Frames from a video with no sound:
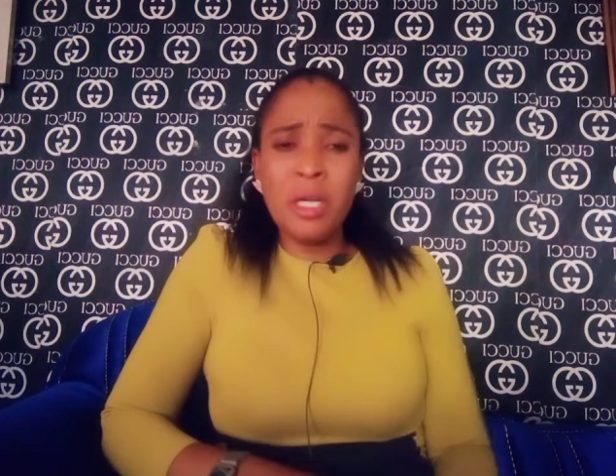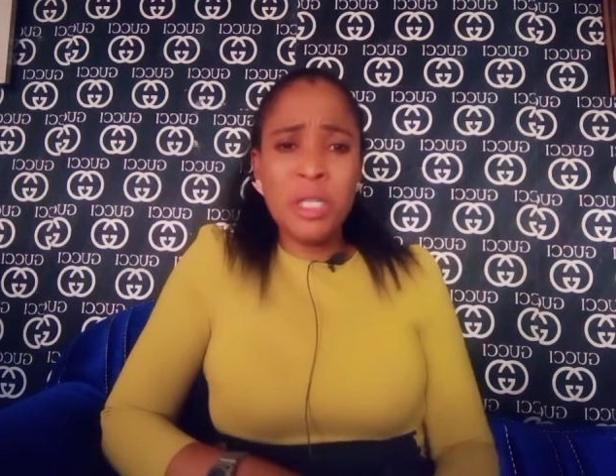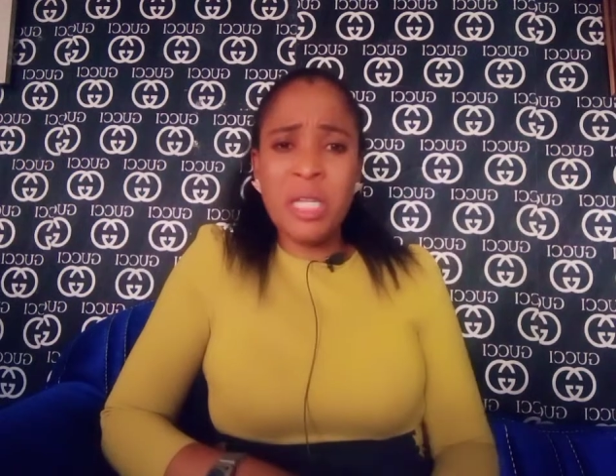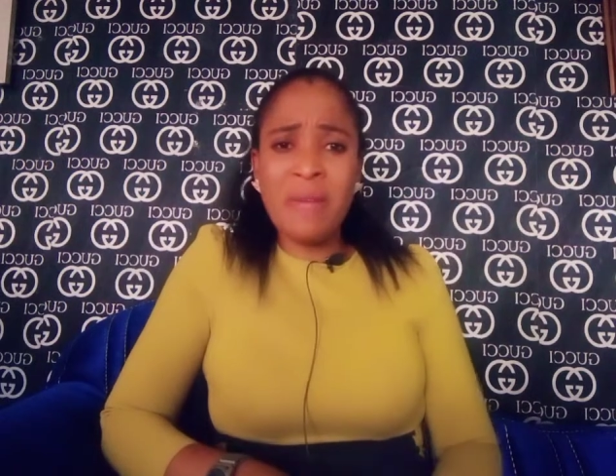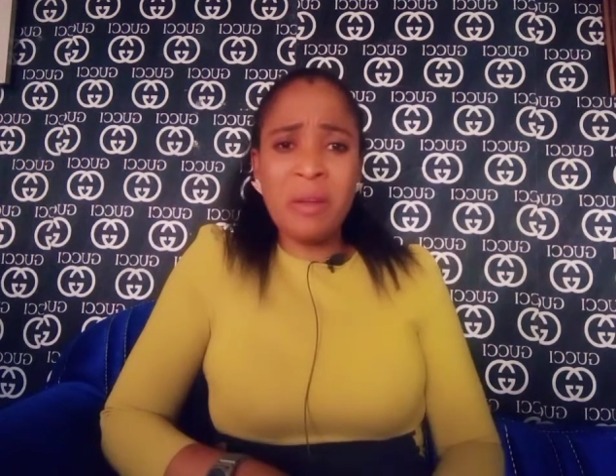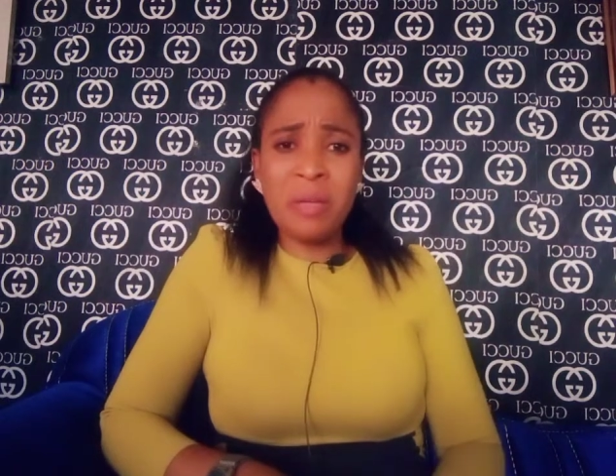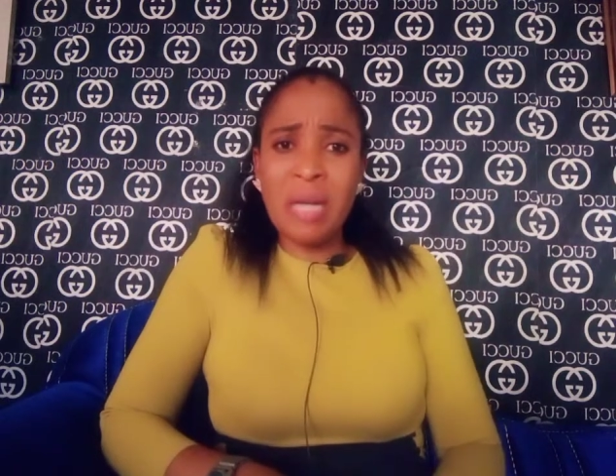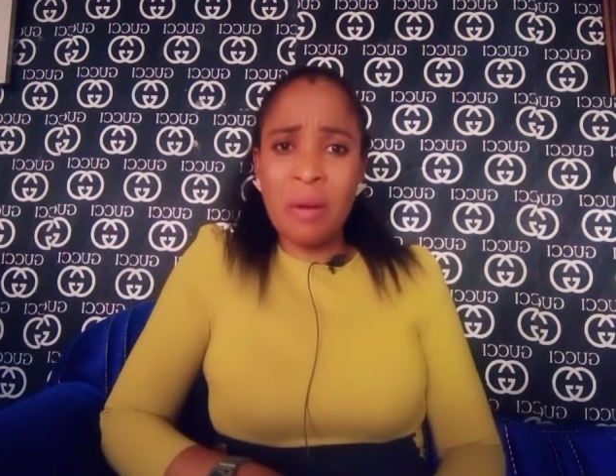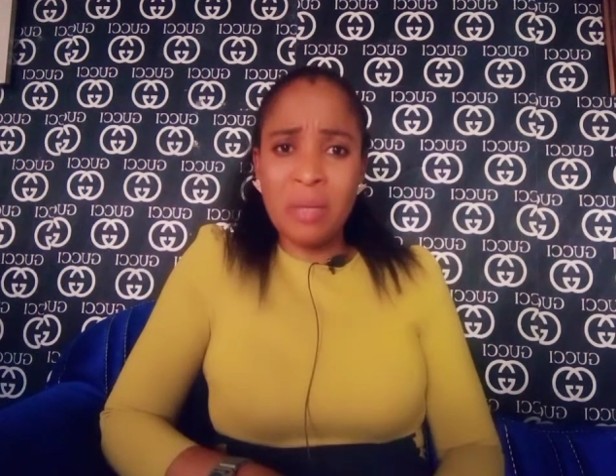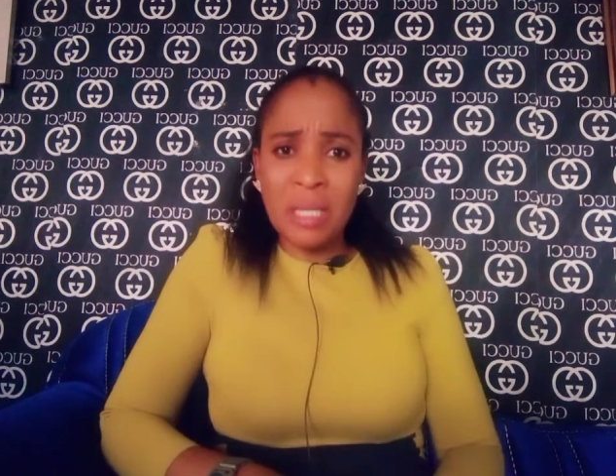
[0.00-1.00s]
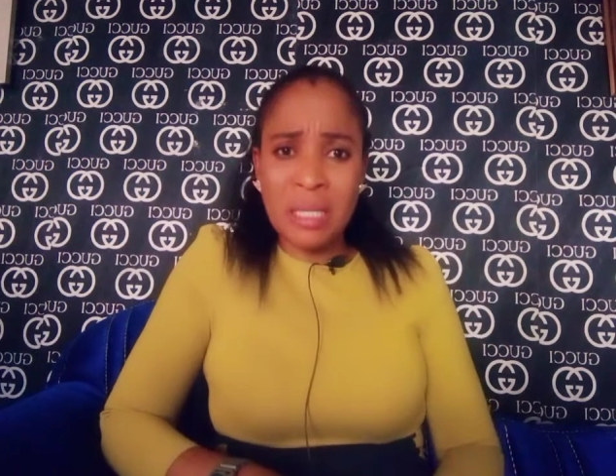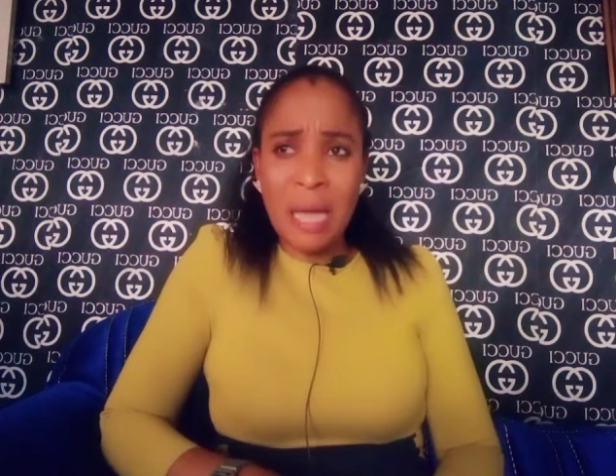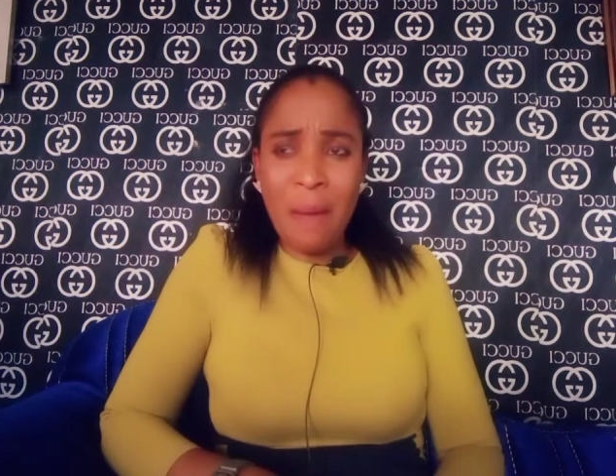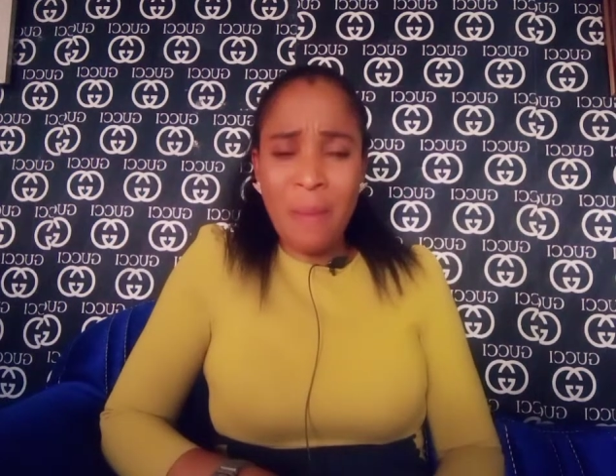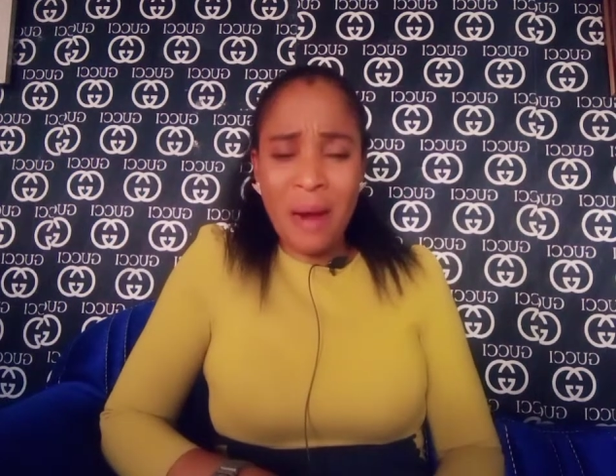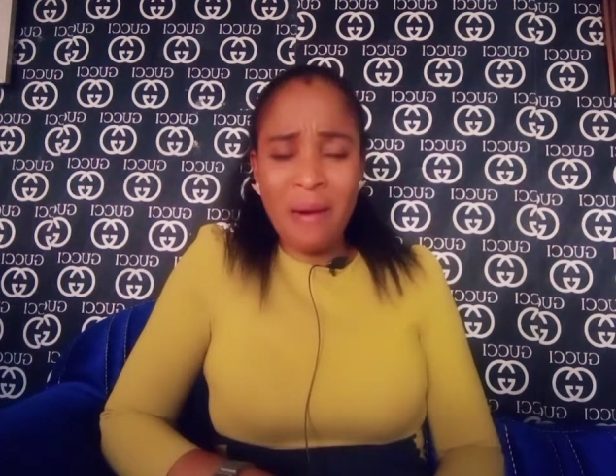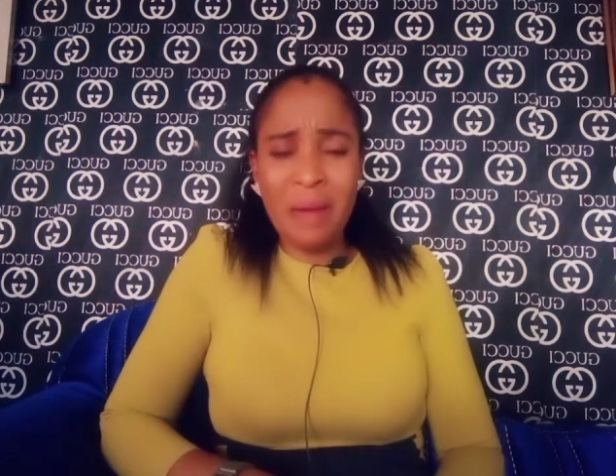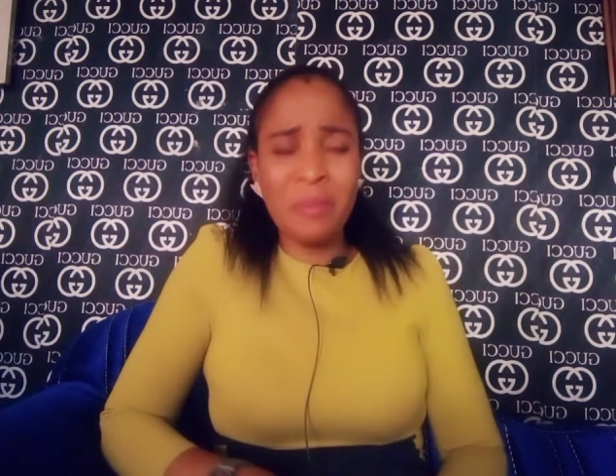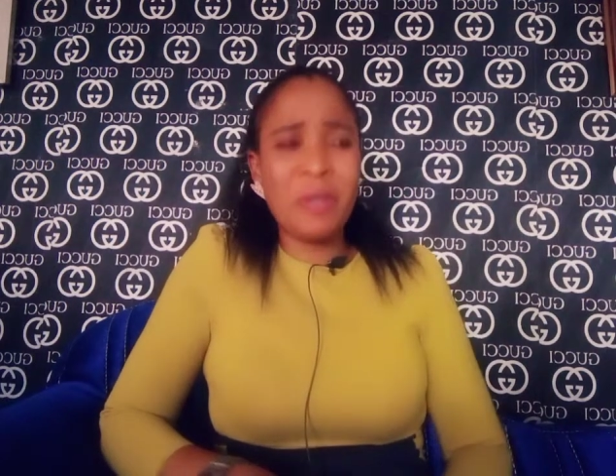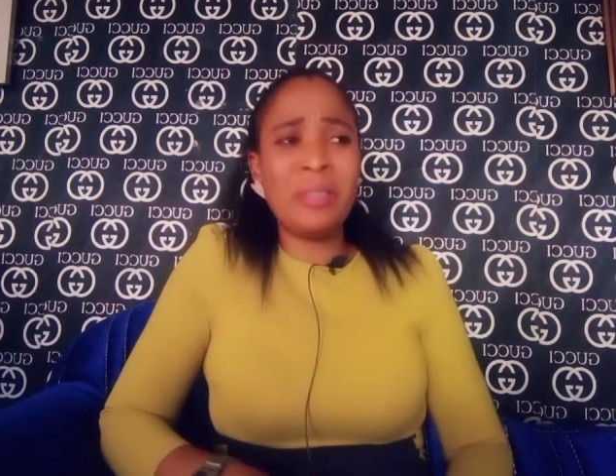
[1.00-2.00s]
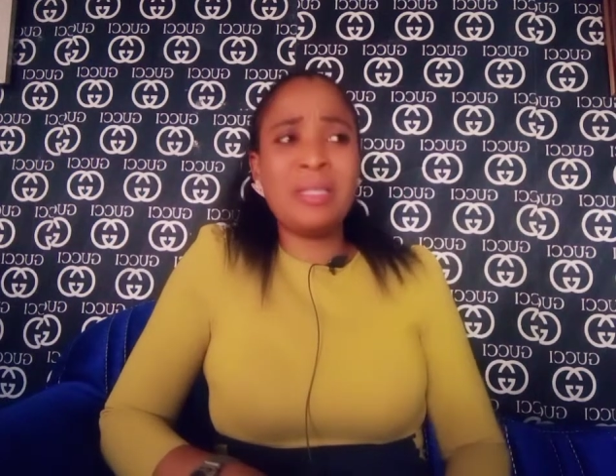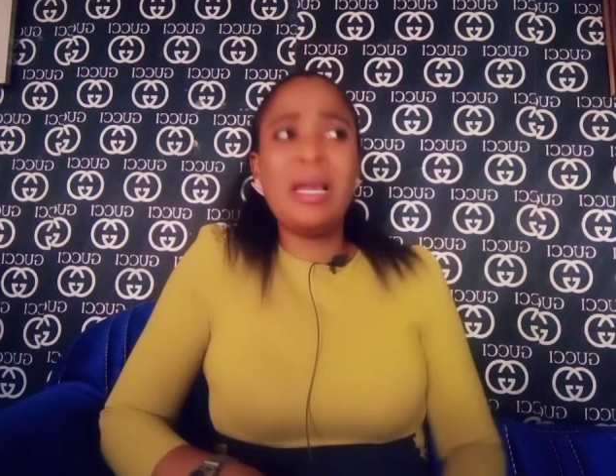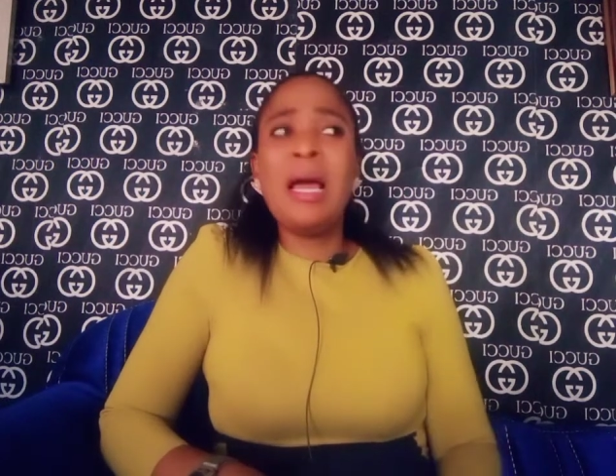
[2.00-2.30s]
She never knew that I was a stammerer, because